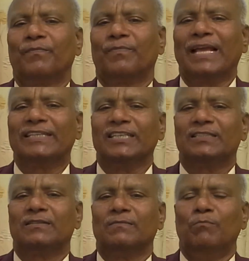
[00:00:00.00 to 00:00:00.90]
that
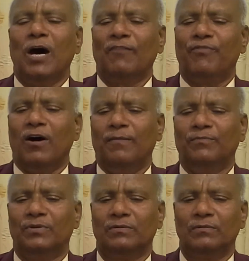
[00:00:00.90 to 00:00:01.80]
is
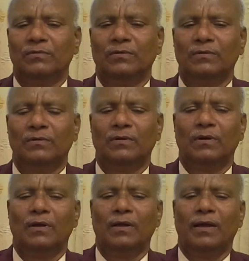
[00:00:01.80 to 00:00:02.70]
malformed,
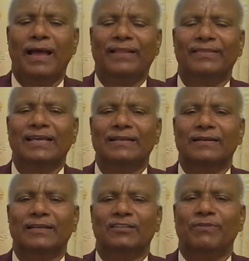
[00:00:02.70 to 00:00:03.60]

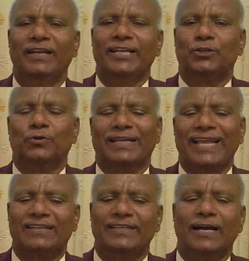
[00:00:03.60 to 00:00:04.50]
then it will lead to
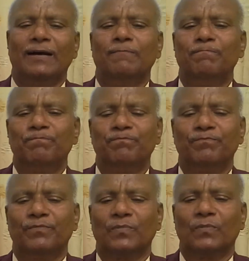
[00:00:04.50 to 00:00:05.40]
ataxia,
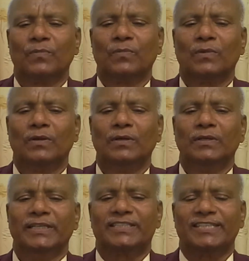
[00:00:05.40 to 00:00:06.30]

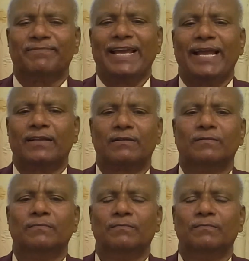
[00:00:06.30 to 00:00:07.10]
stiff gait,